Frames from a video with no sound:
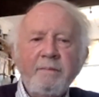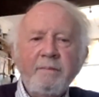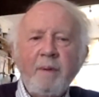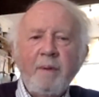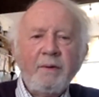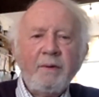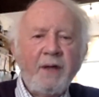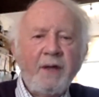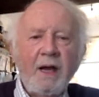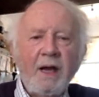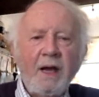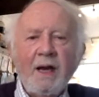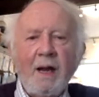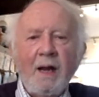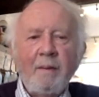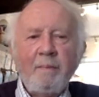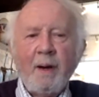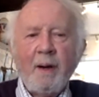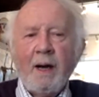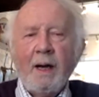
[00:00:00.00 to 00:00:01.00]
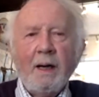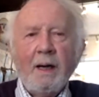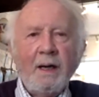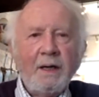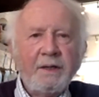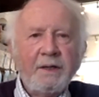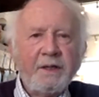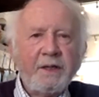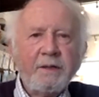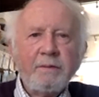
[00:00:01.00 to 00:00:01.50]
of both airline
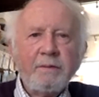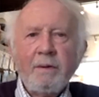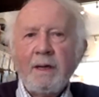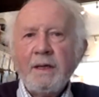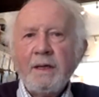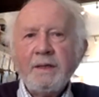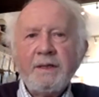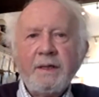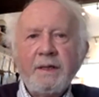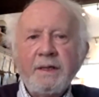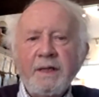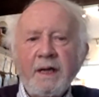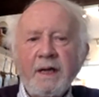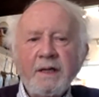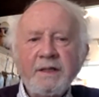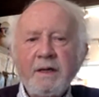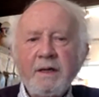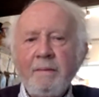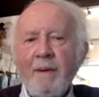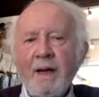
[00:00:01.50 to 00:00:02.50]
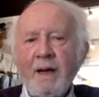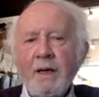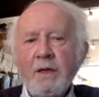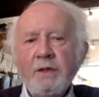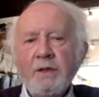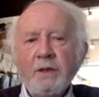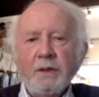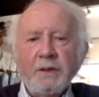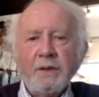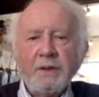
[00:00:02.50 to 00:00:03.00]
pilots as well as disaster
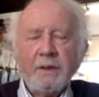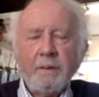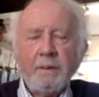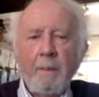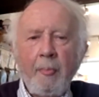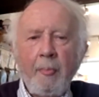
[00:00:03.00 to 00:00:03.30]
managers.